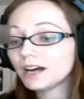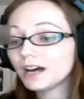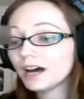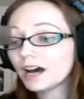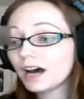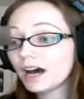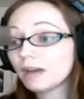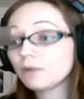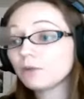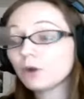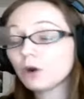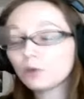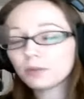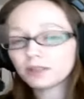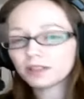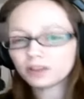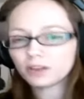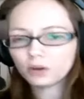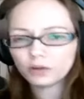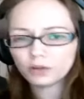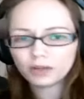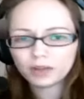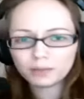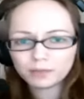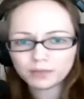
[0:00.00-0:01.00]
I'm hoping,
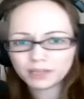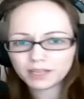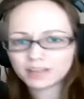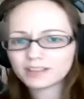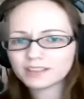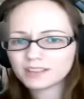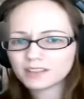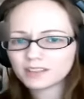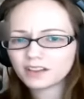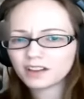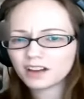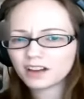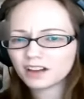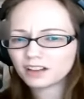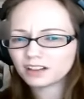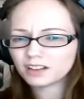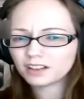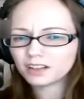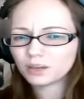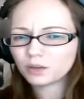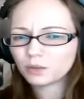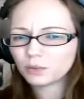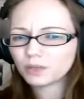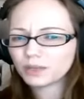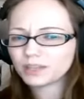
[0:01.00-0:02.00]
though, that because of the
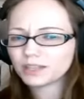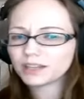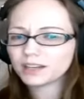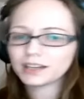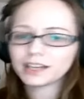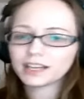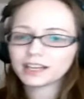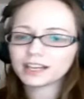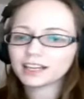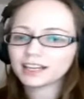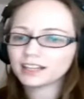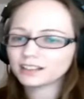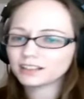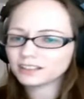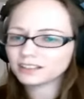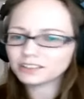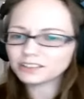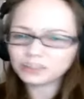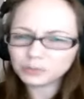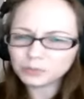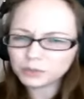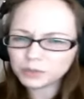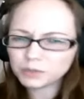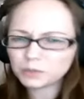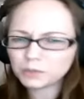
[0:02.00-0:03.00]
holiday weekend, I can get a
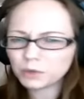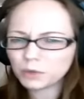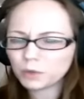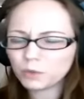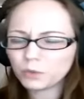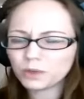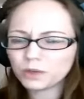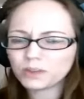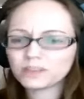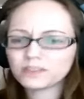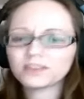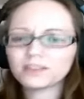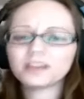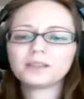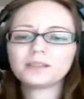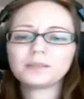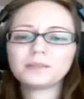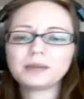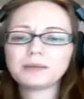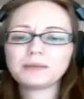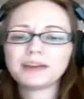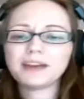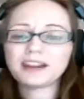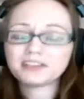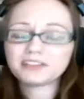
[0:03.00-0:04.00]
little bit more work
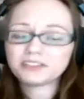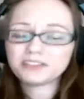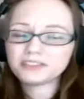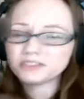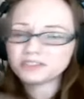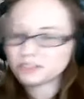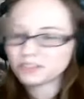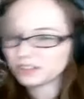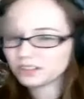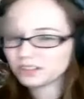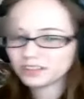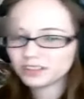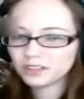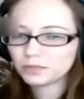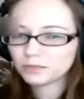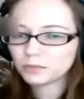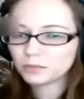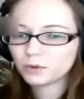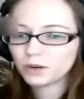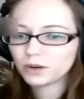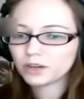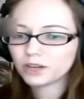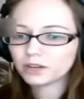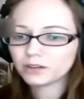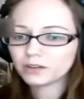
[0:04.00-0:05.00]
done. Maybe actually start the
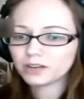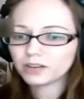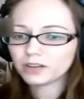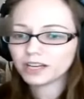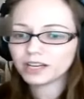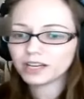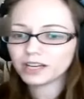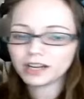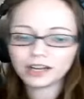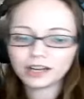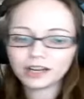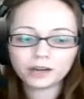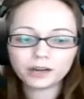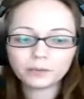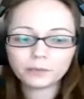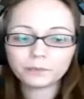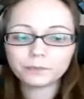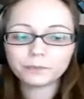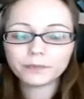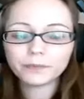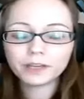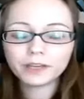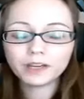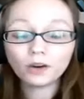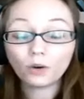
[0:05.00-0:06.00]
embroidery
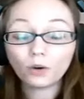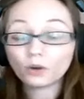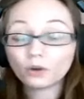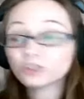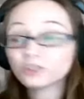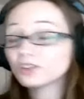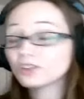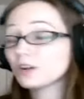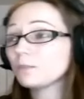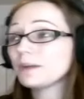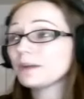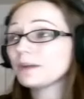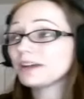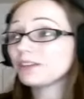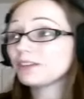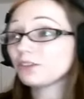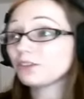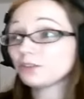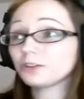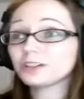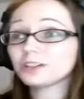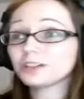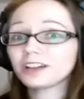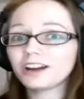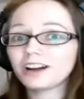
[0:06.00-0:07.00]
um, or start my
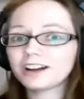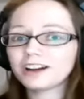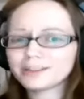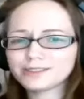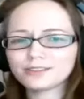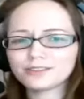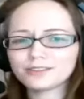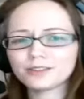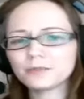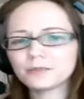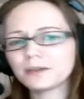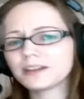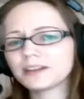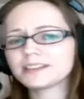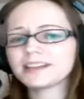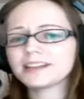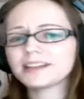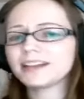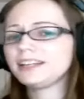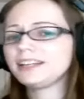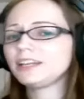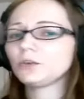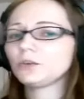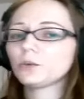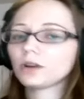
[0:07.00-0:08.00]
third costume, because
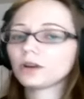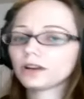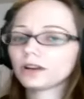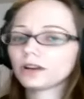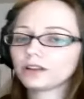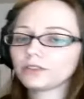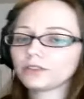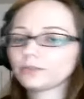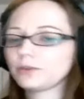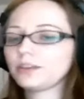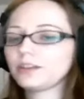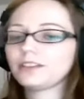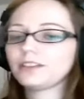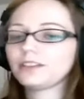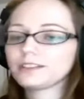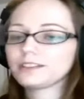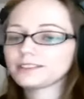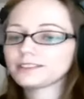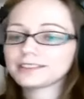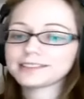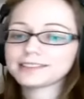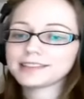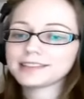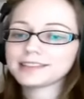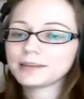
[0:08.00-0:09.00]
I need to work on three
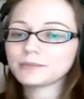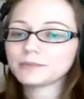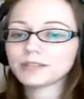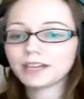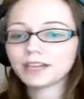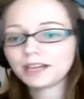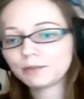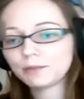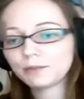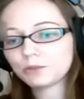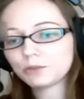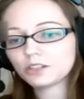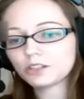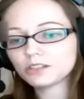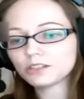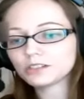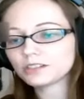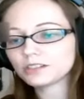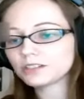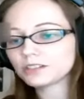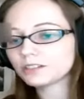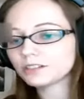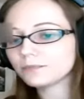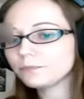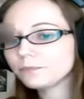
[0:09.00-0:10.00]
things at the same time.
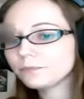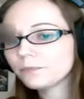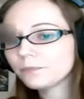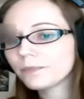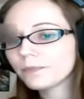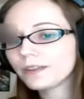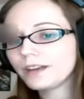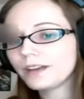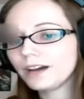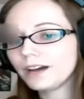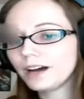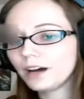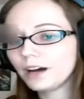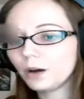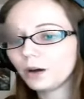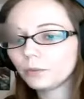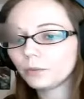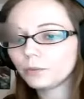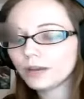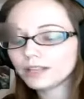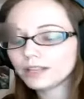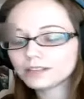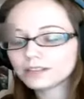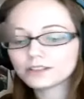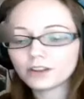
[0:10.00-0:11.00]
Sure.
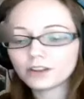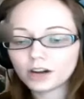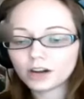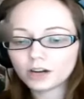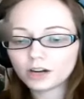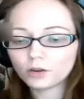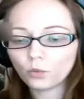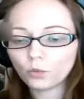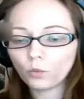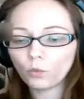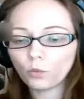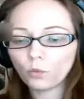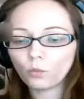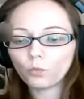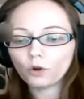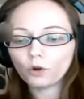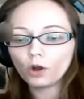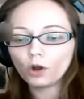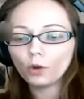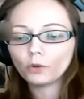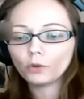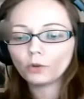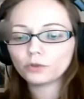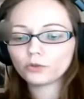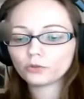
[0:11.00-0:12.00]
Um, and start
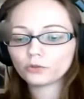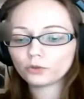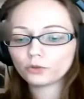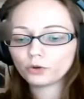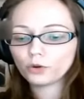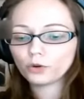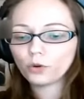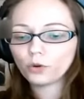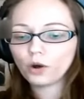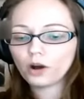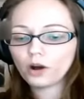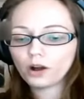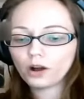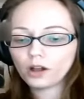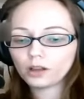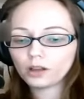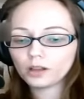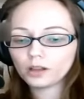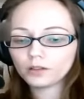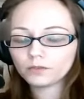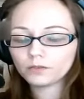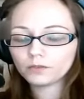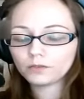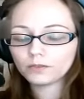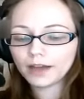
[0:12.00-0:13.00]
going through
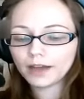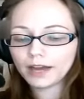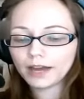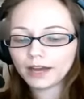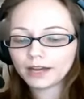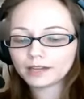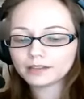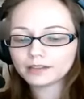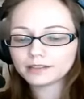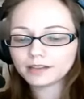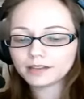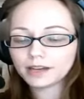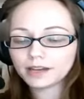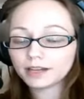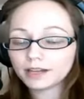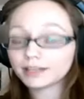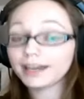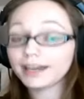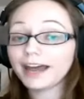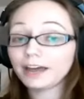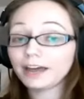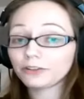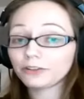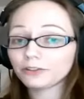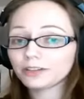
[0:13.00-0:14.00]
all of that uh,
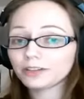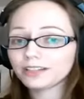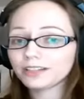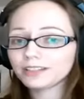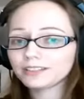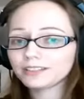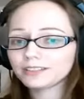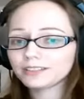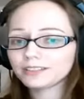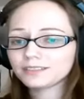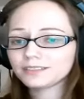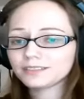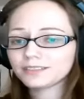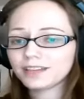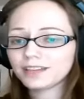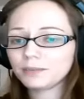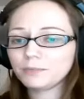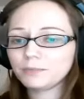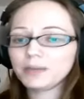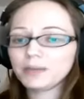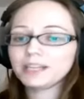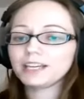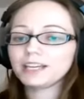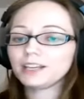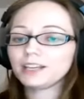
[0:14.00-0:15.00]
gathering
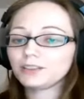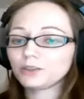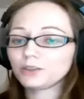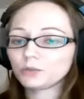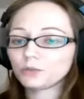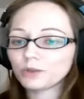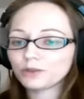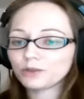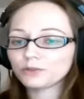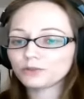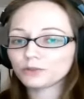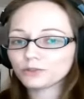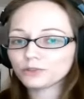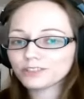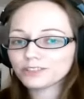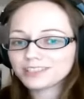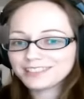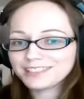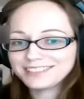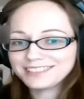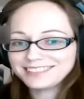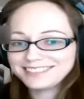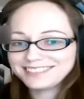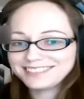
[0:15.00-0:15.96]
and making the ruffles.